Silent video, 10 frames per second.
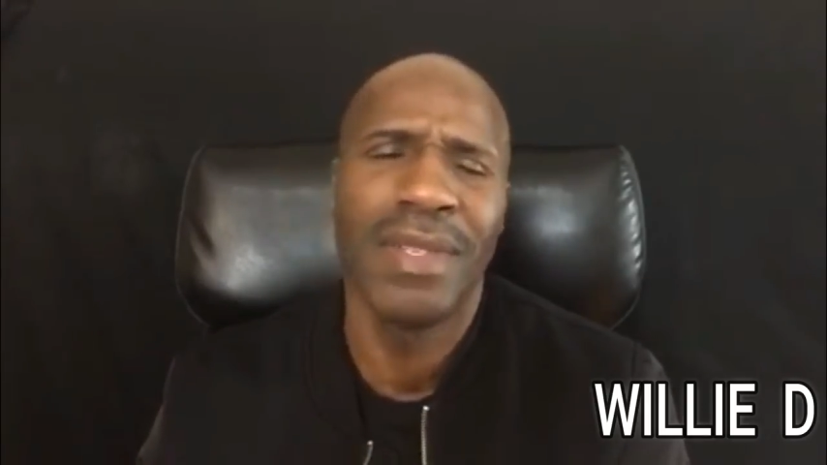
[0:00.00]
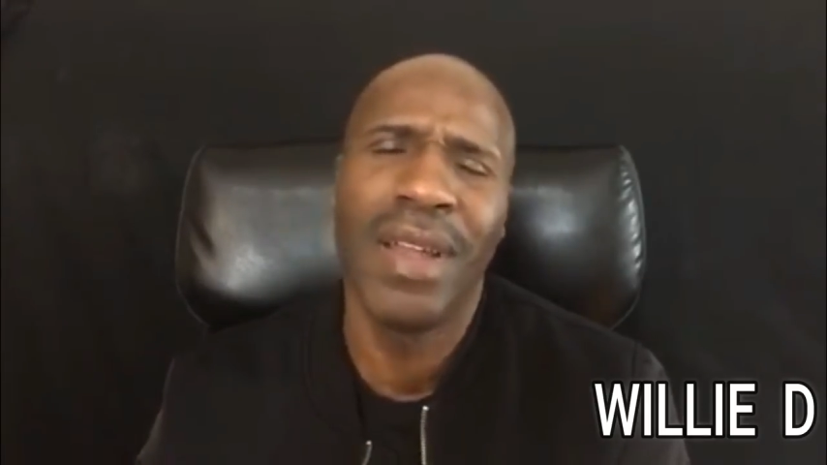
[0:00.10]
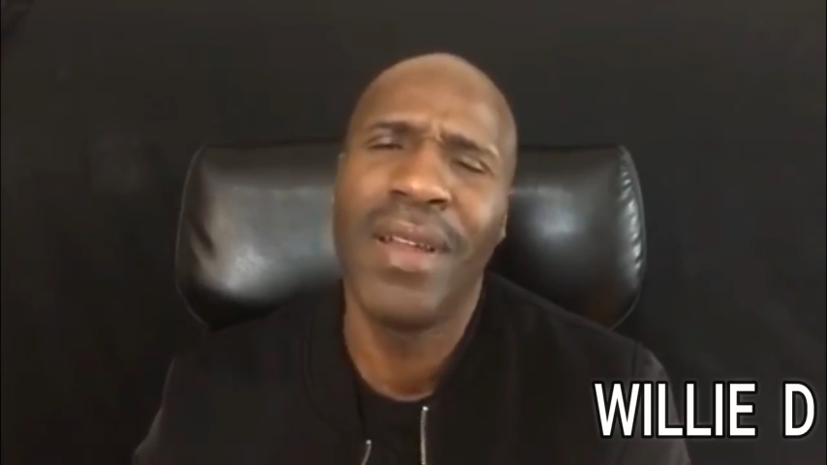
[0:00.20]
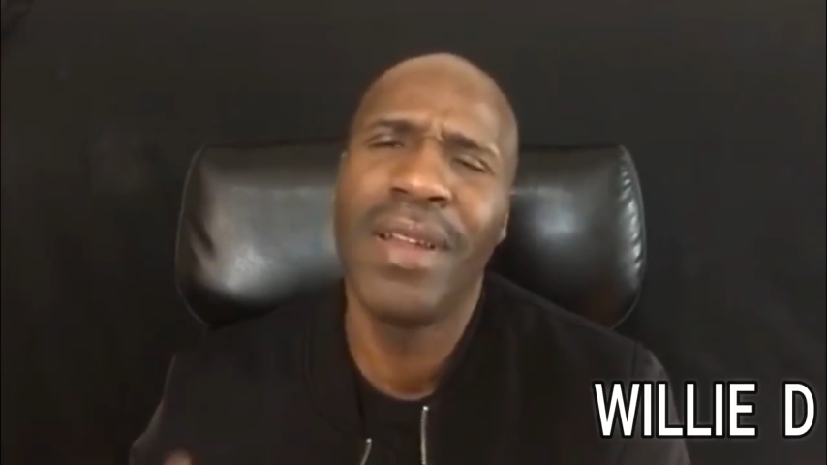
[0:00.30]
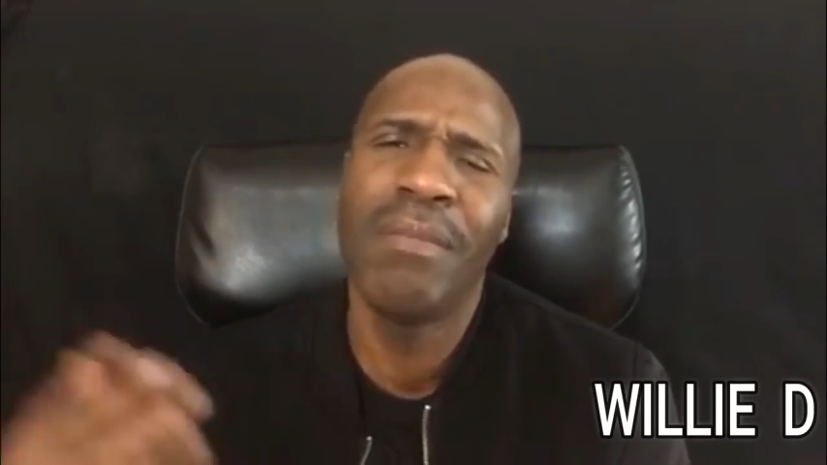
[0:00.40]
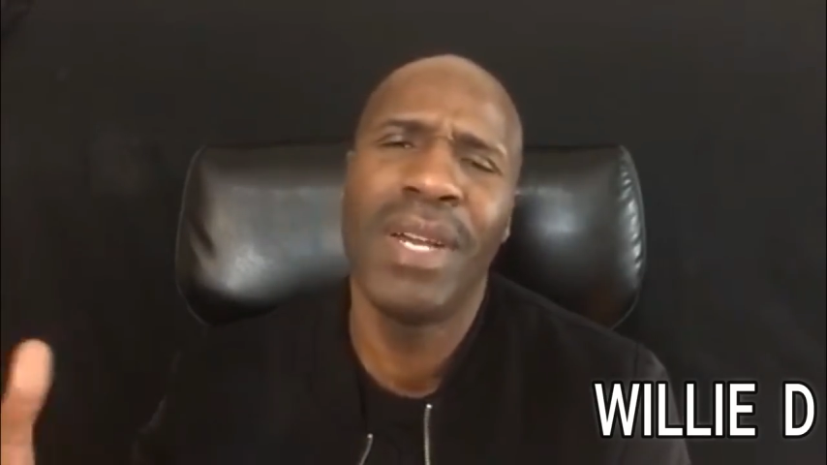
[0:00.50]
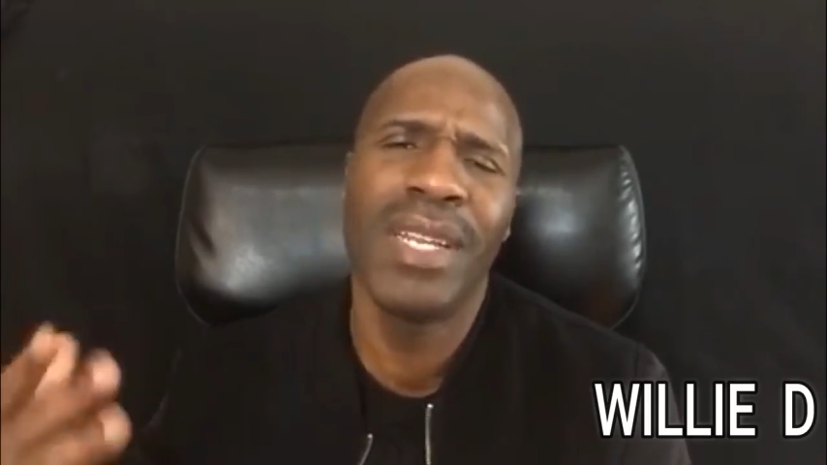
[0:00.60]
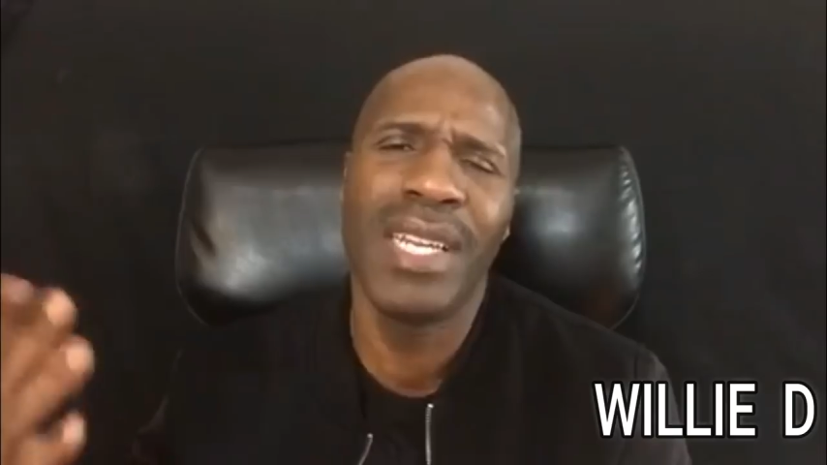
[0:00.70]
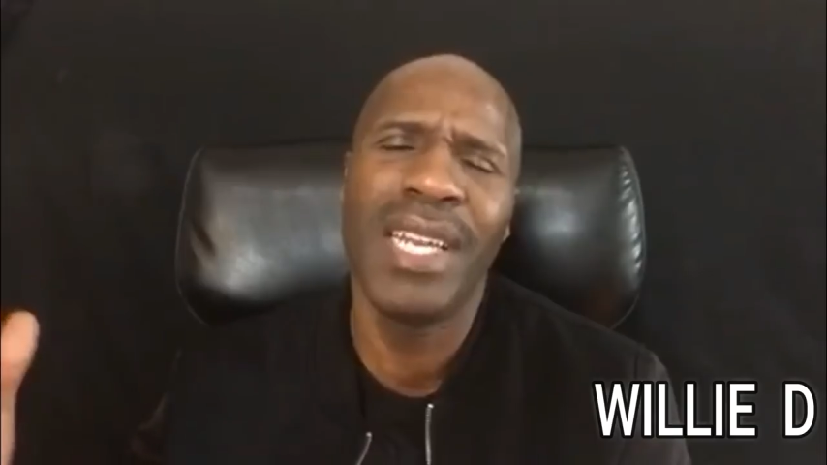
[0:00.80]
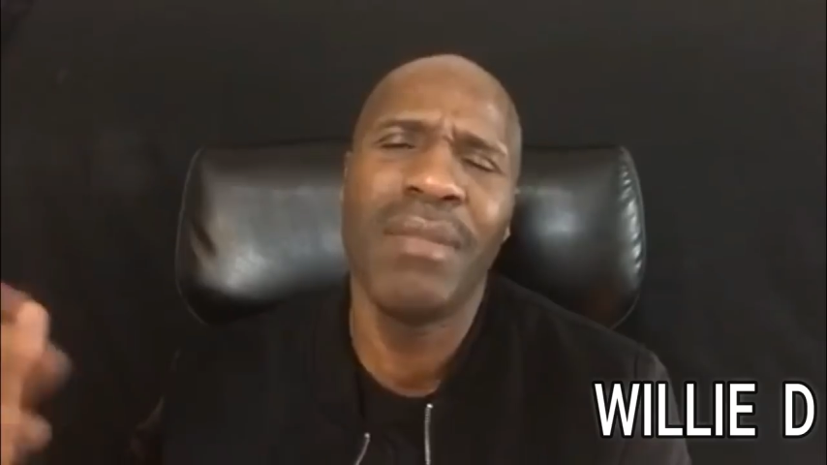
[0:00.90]
earning money,
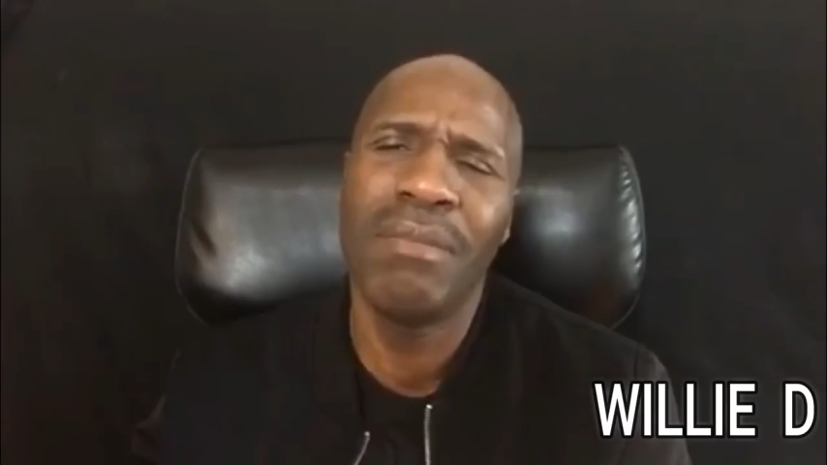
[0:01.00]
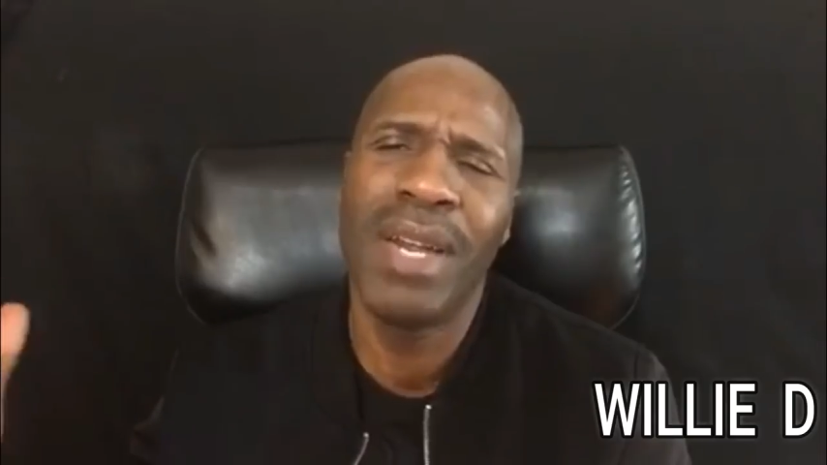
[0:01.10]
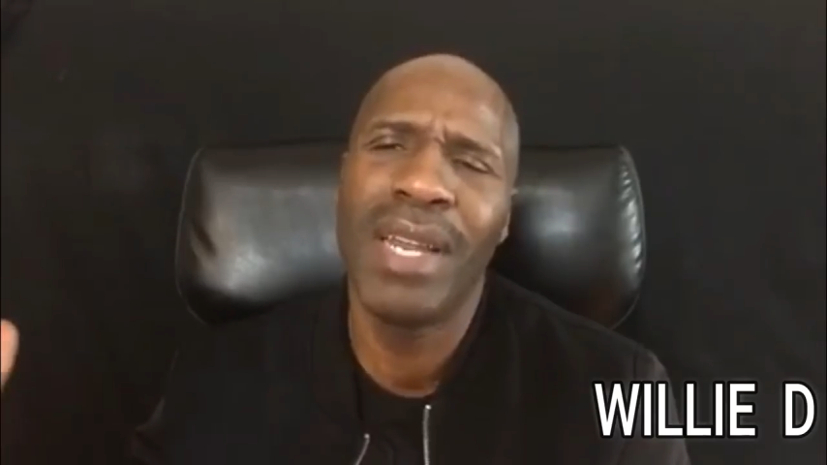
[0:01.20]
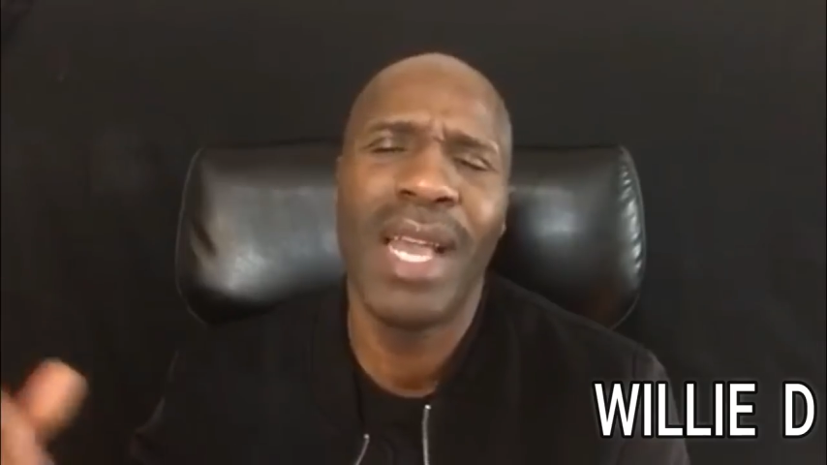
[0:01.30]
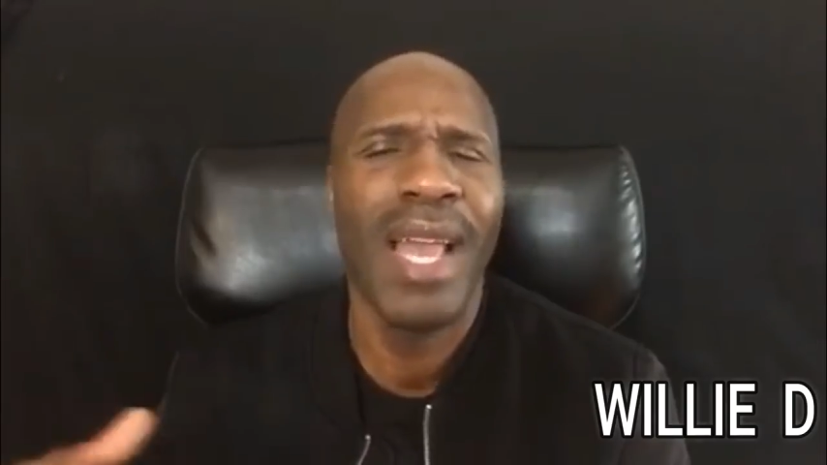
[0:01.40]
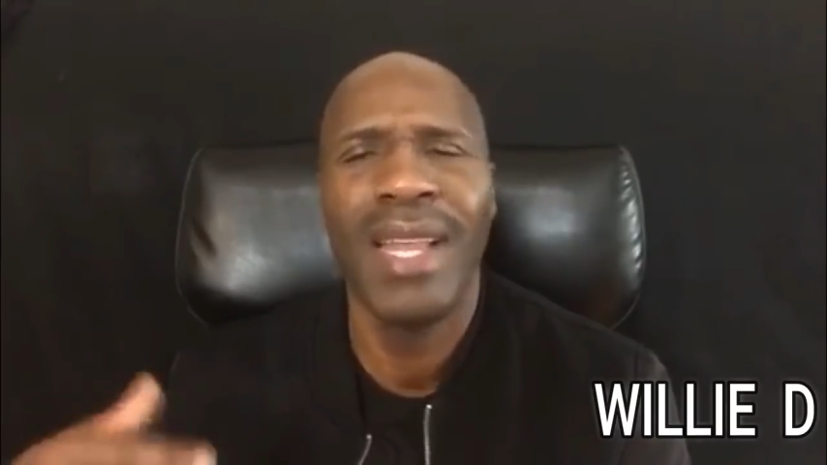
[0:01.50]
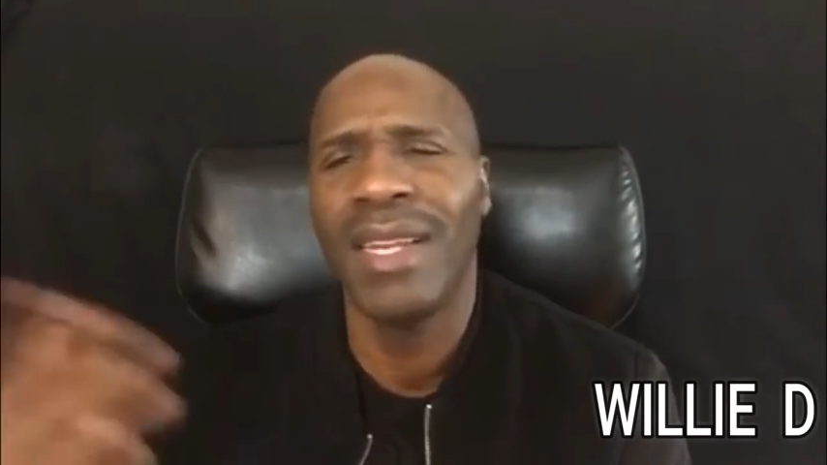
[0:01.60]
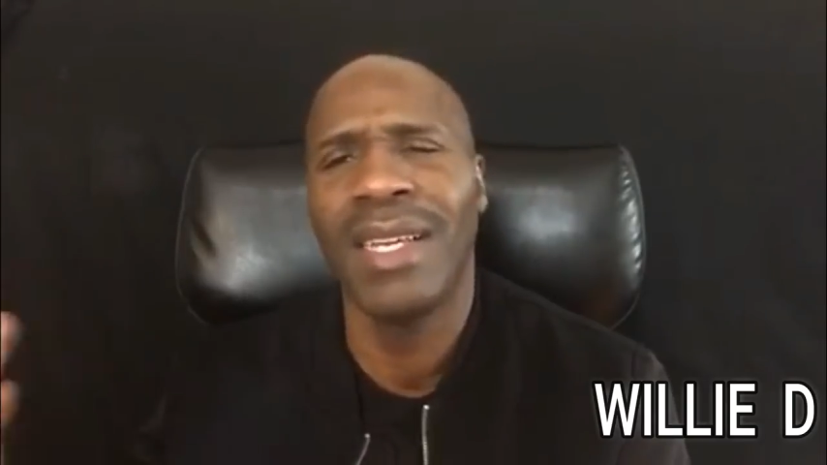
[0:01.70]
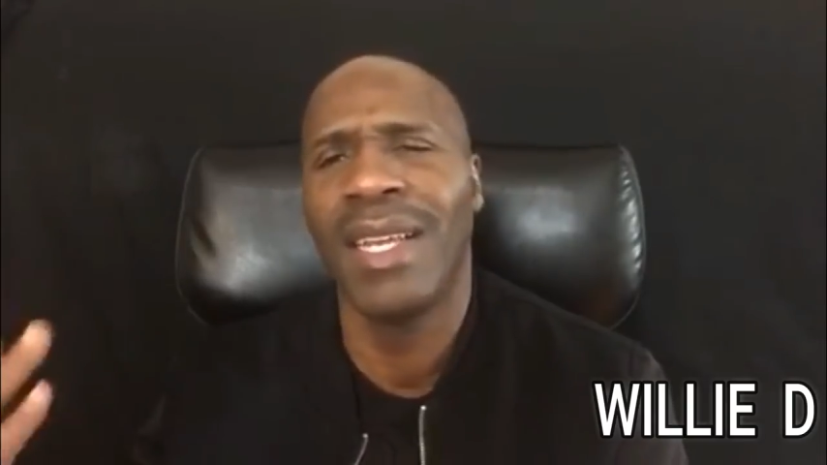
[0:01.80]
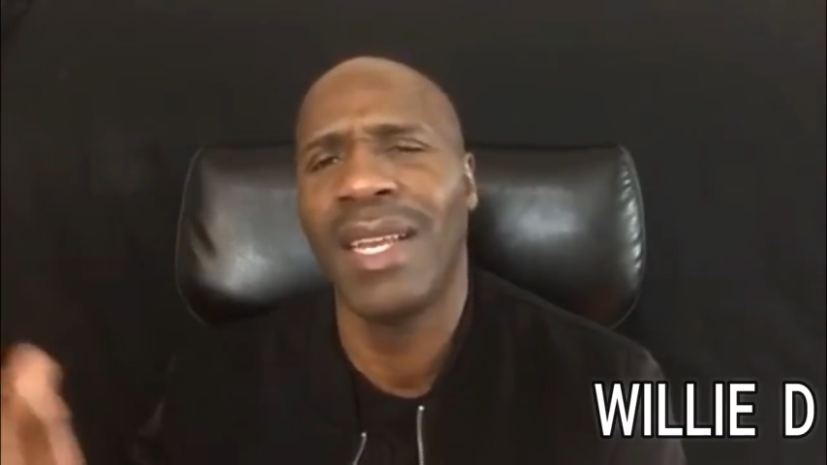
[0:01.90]
getting money, I ain't
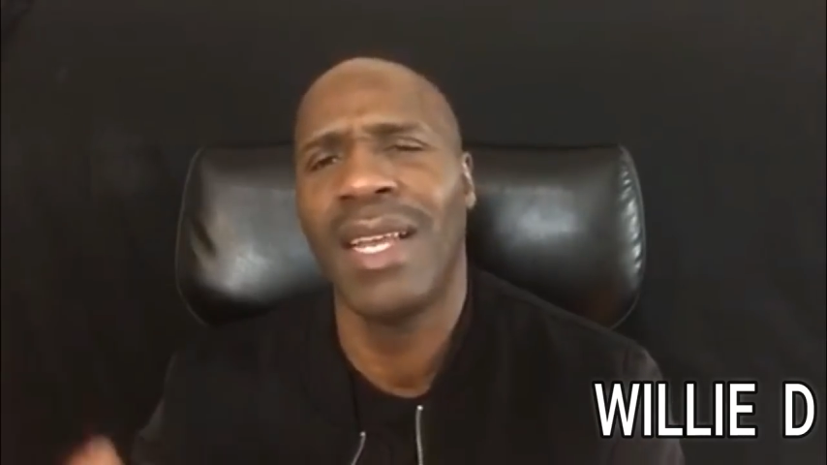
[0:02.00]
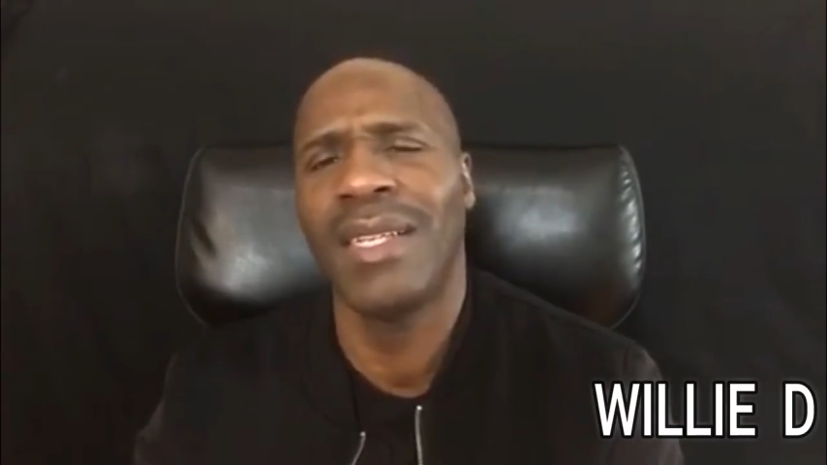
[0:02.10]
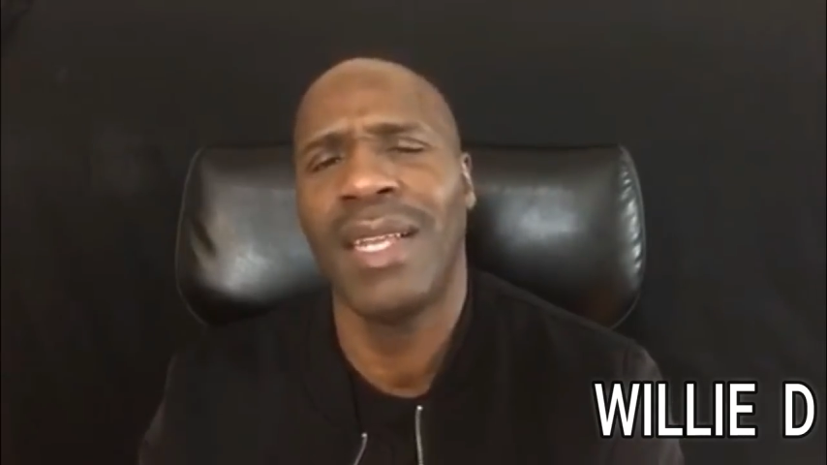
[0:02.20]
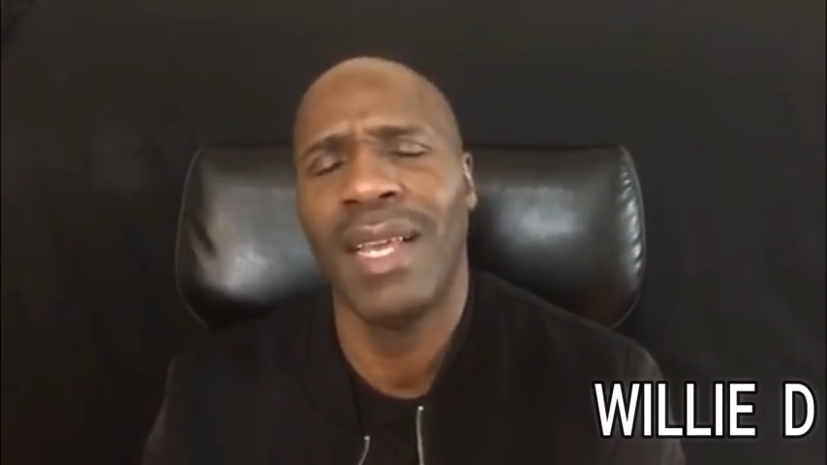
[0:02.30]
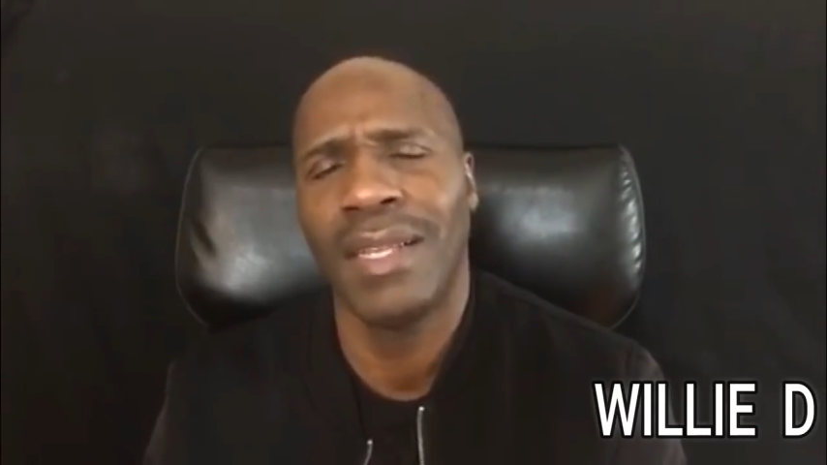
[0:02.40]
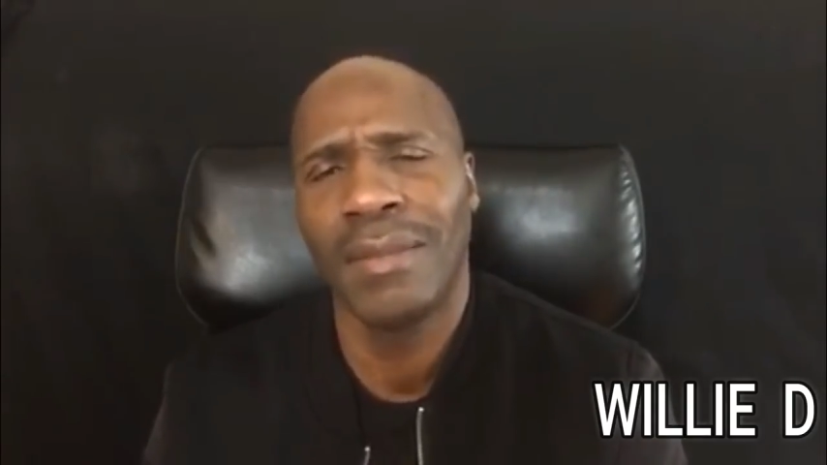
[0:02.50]
lucky like that.